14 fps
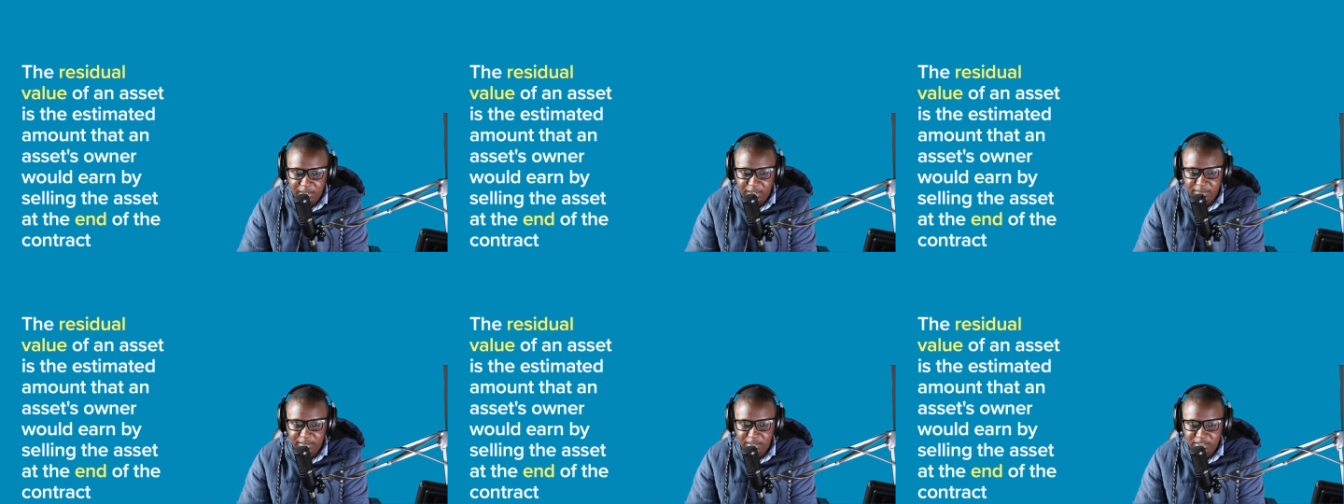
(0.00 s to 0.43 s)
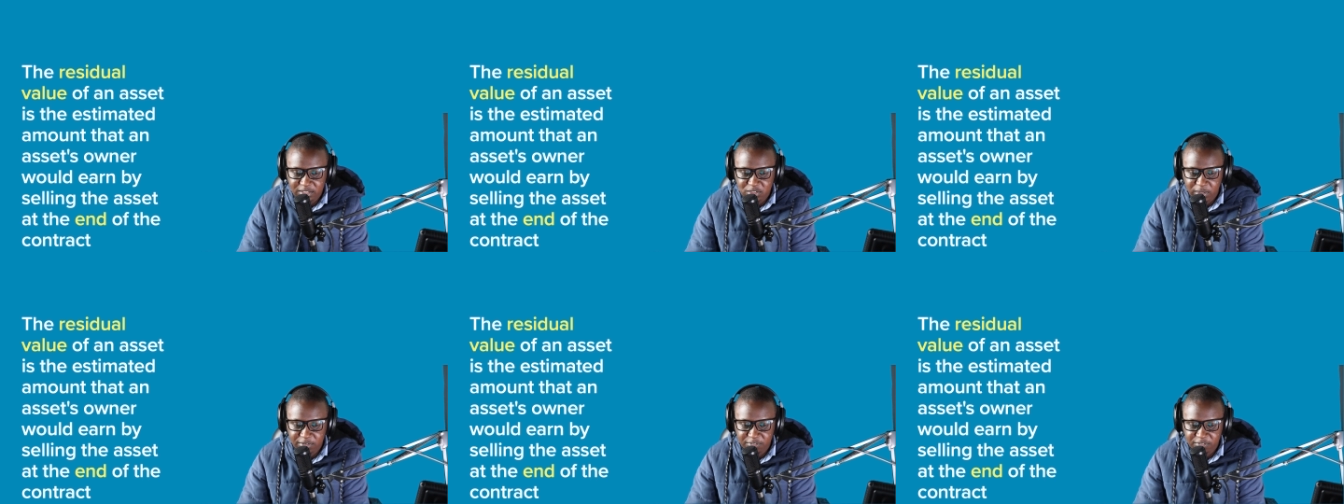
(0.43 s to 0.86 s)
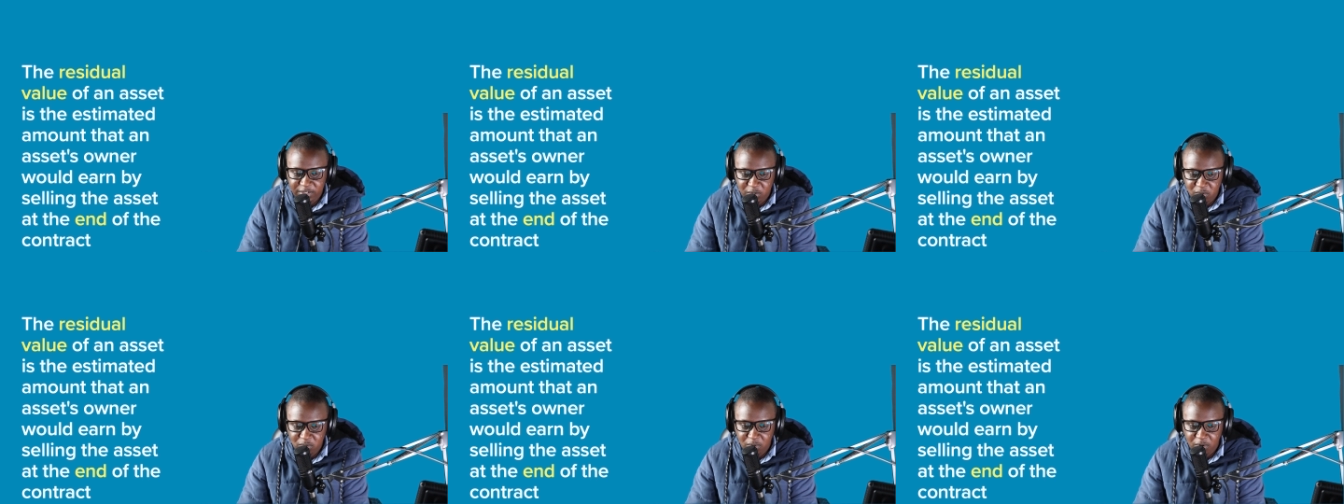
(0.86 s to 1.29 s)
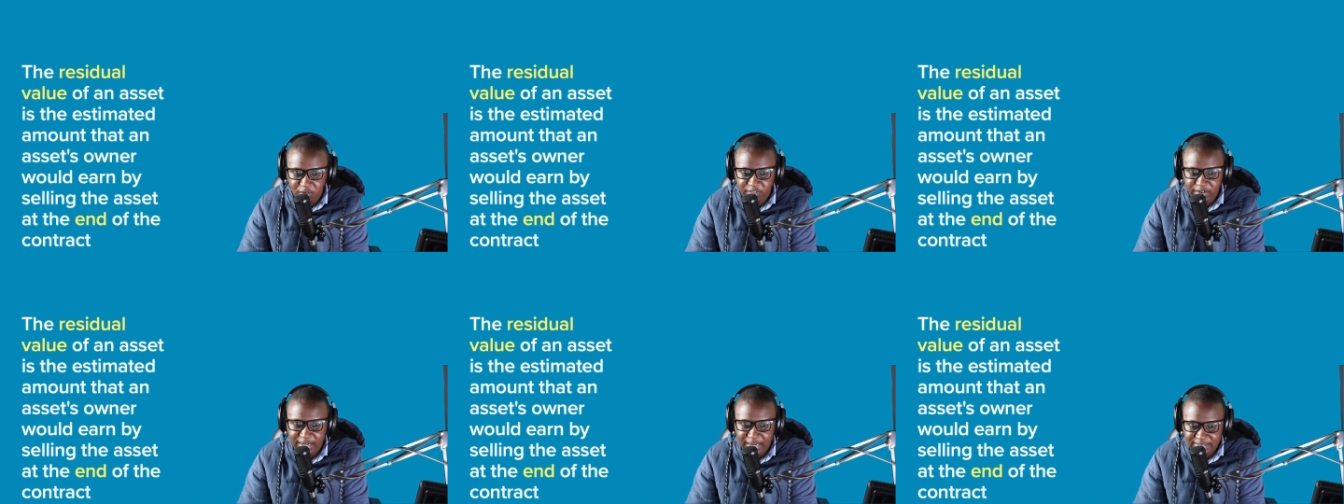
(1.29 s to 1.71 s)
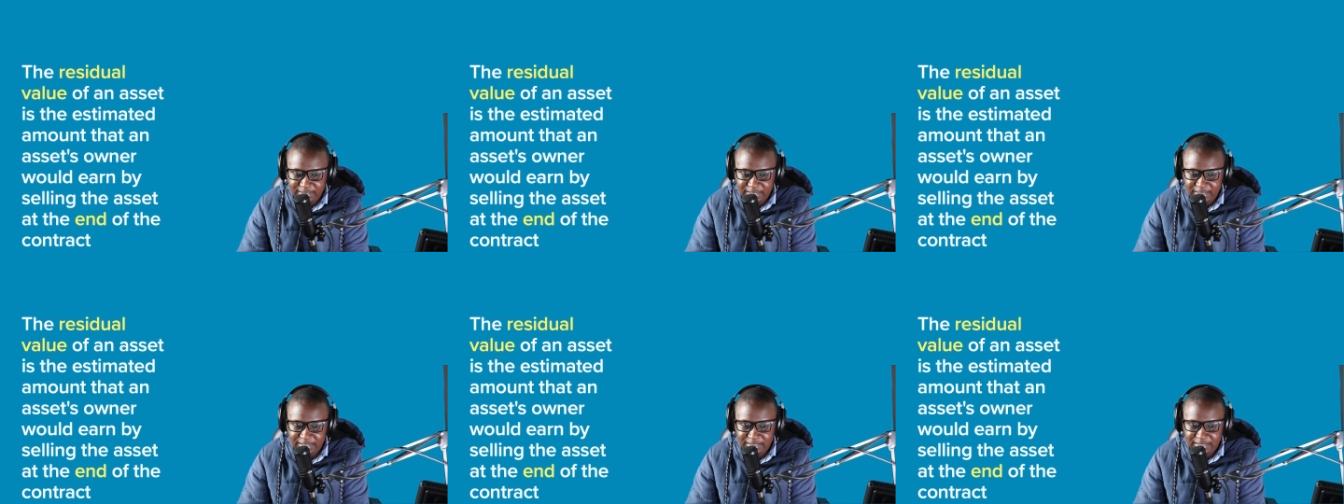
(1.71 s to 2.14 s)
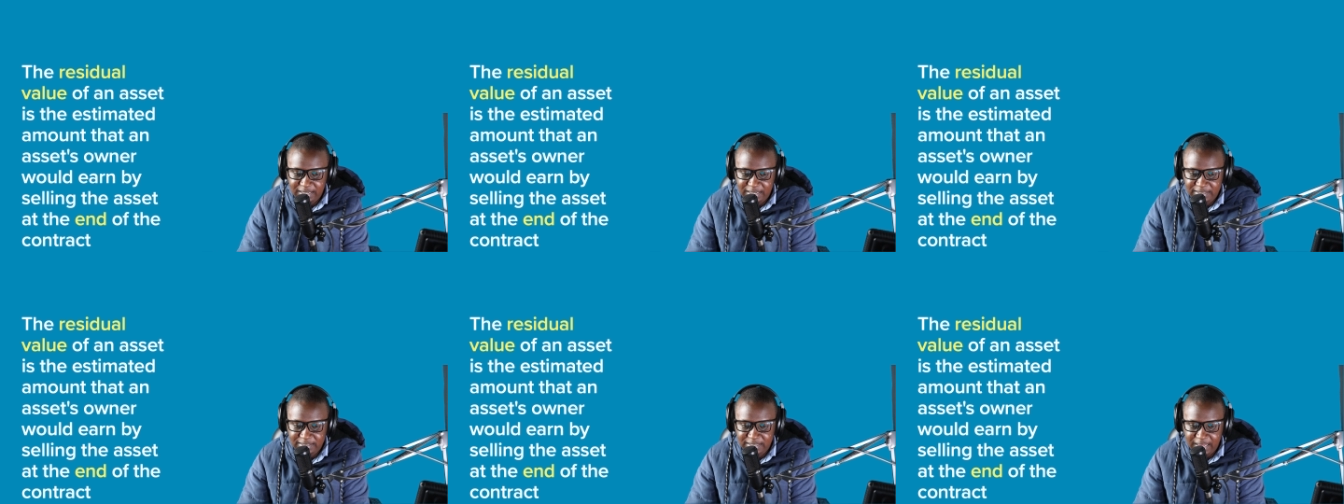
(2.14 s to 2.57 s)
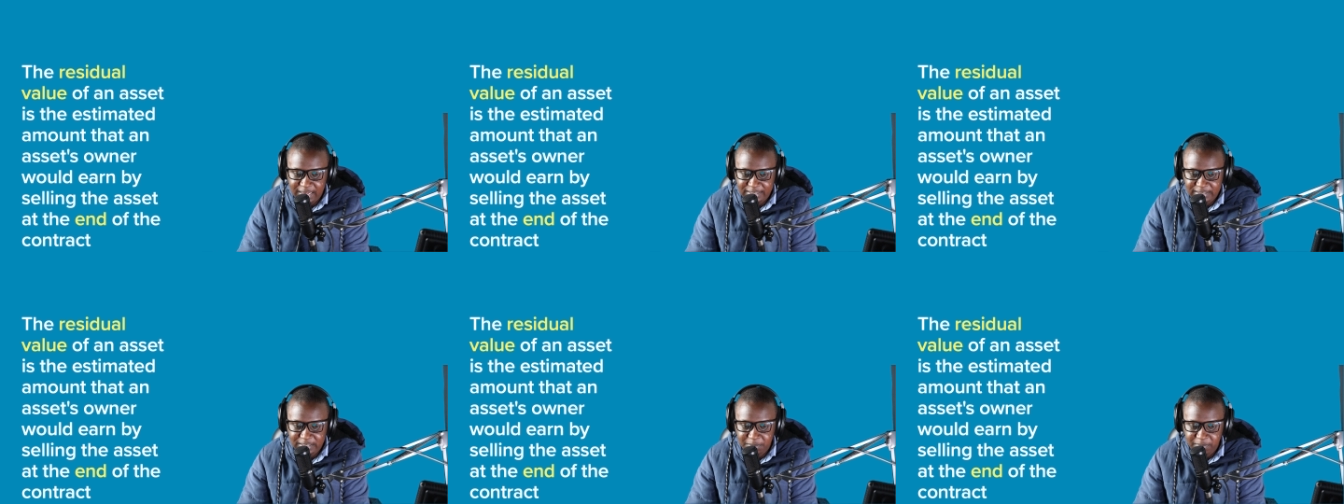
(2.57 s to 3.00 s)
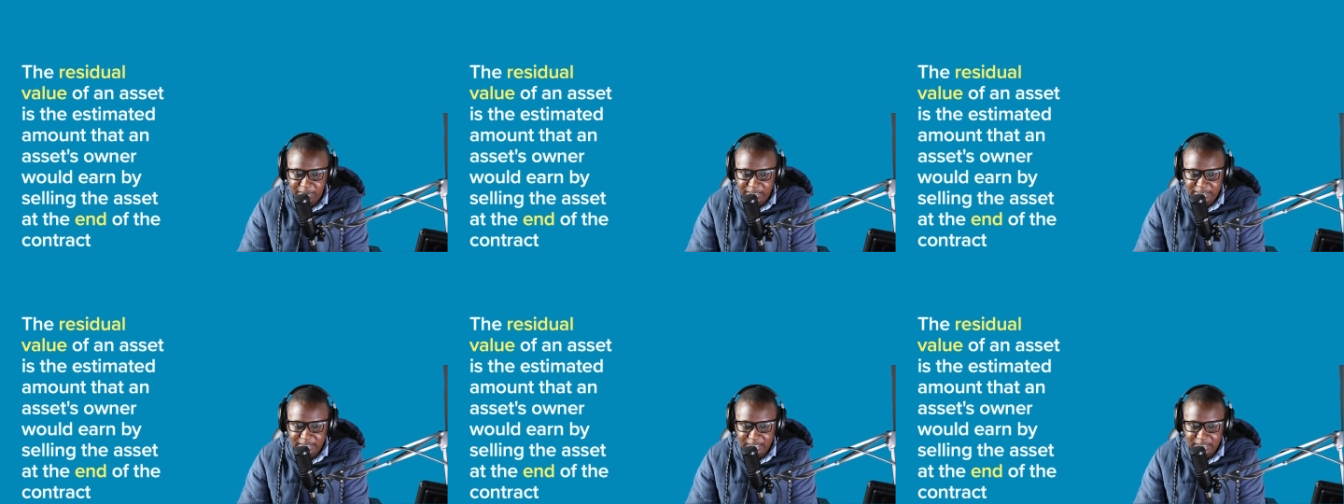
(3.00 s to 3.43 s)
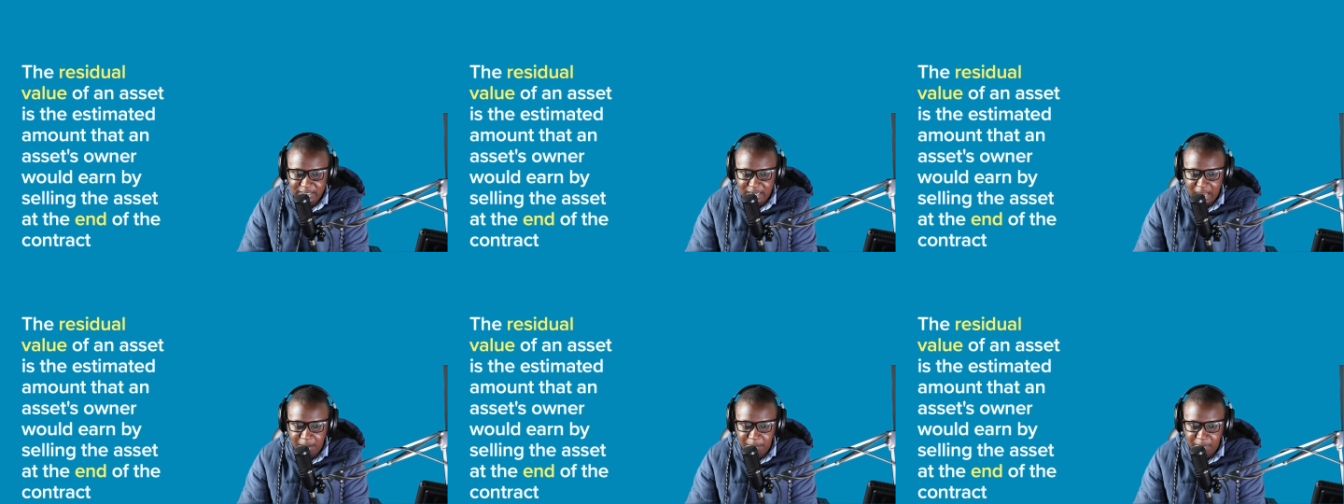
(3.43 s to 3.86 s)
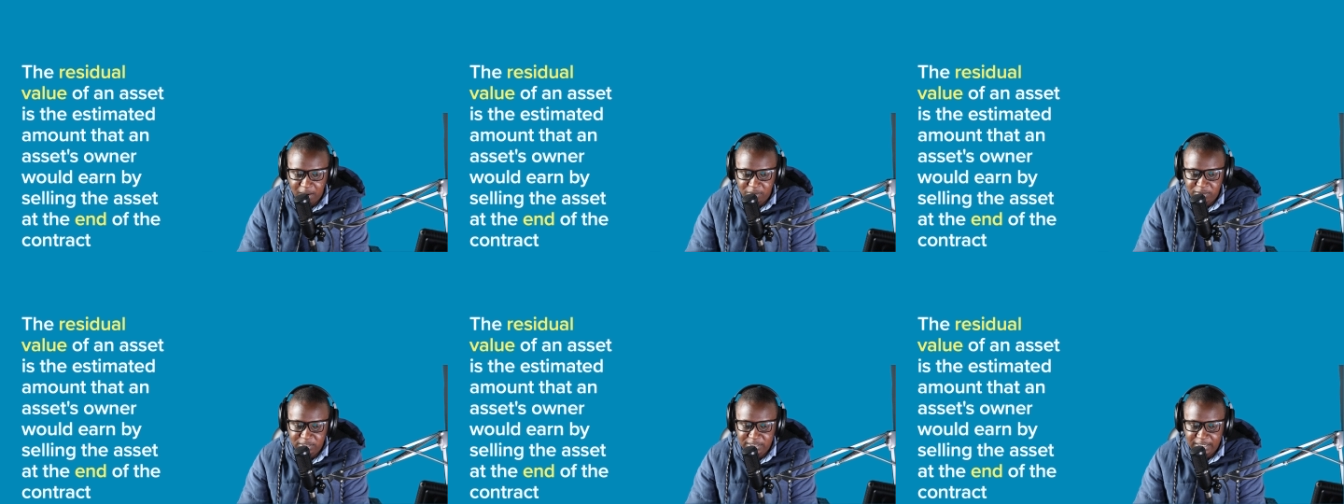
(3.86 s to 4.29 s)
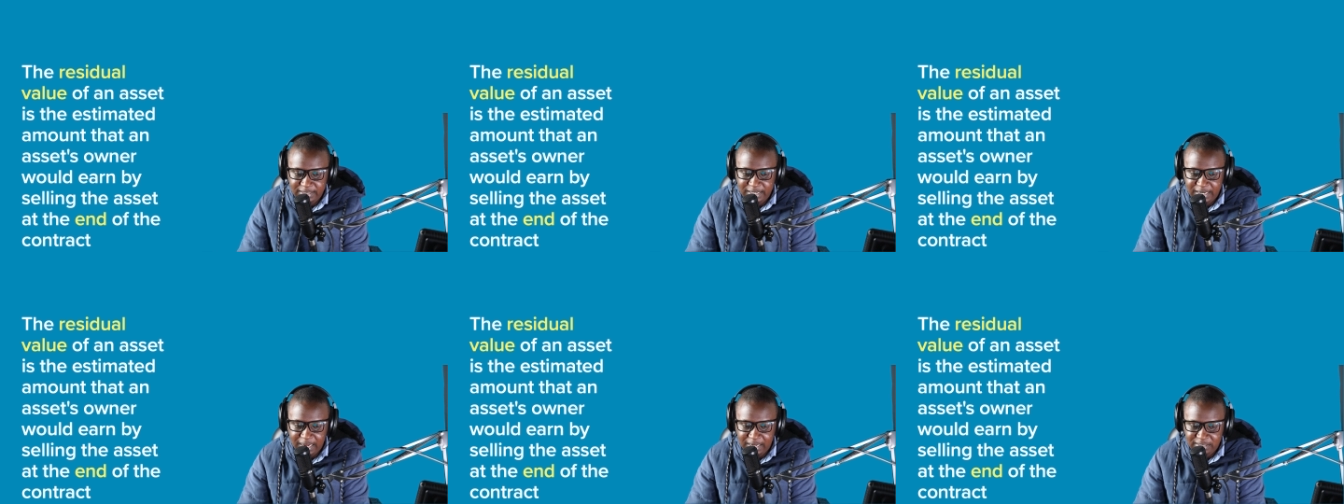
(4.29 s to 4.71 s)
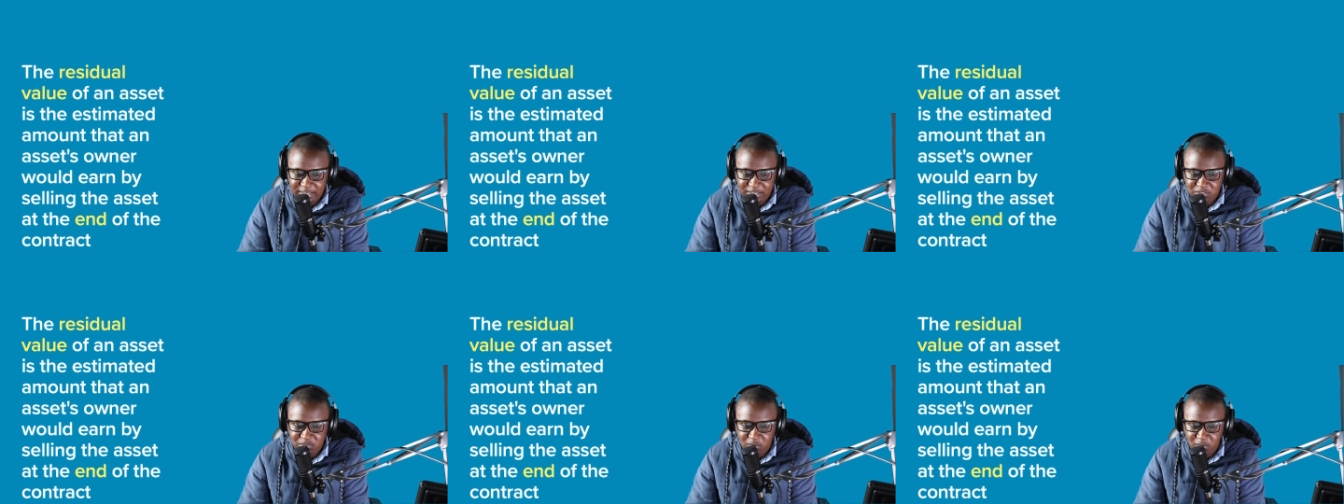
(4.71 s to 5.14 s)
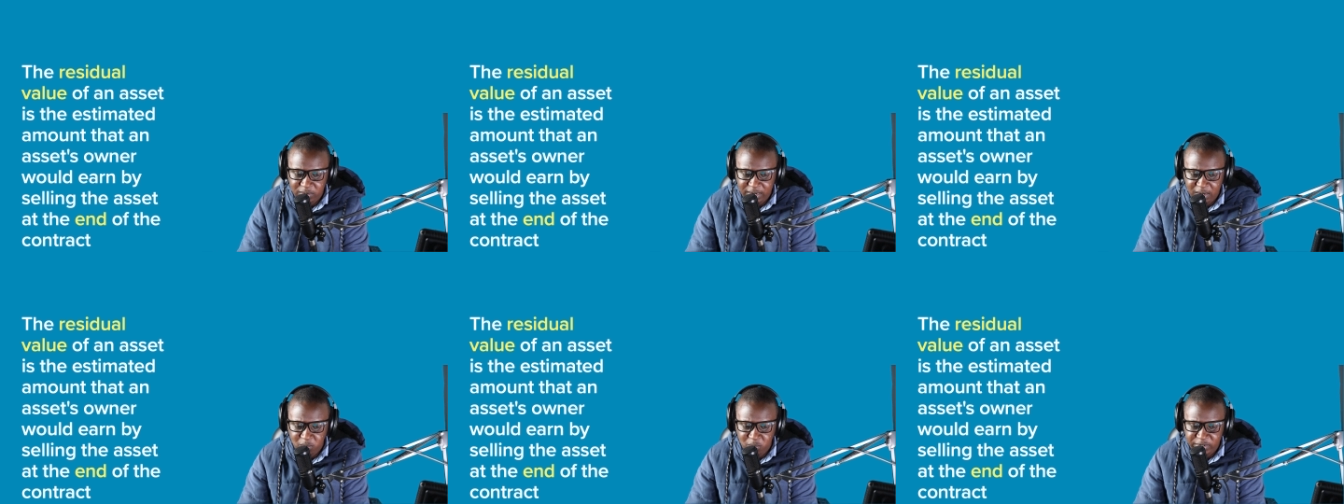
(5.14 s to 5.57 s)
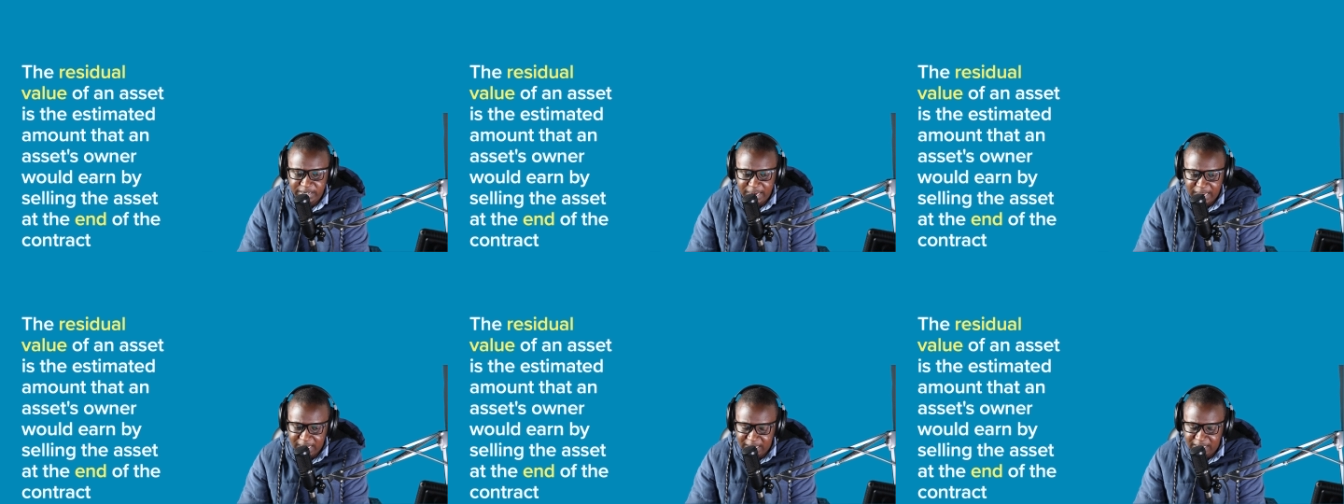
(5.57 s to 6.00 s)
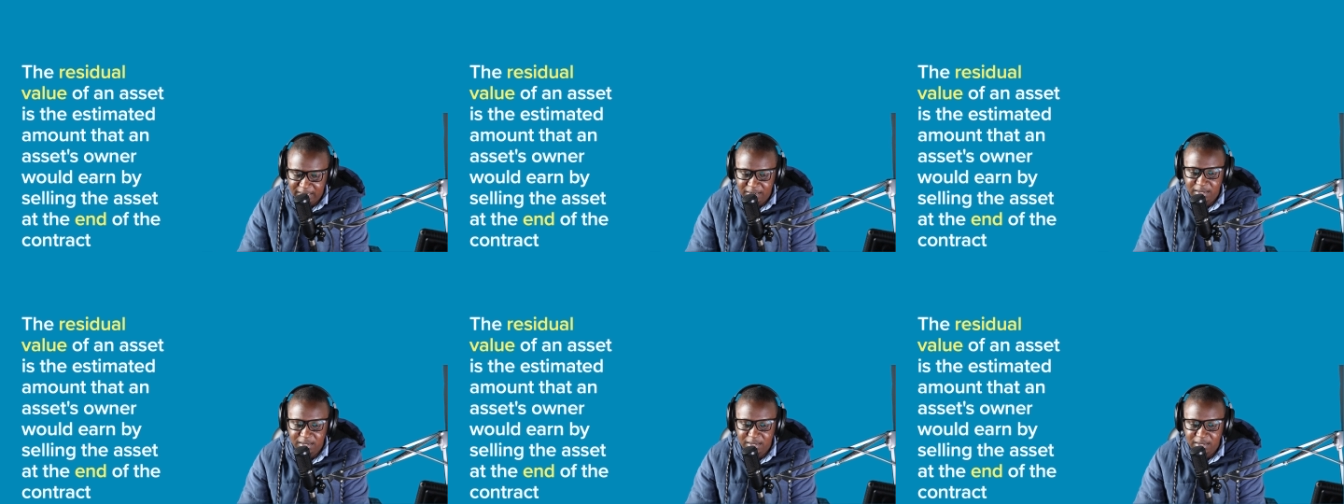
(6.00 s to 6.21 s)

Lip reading: The residual value of an asset is the estimated amount that an asset's owner would earn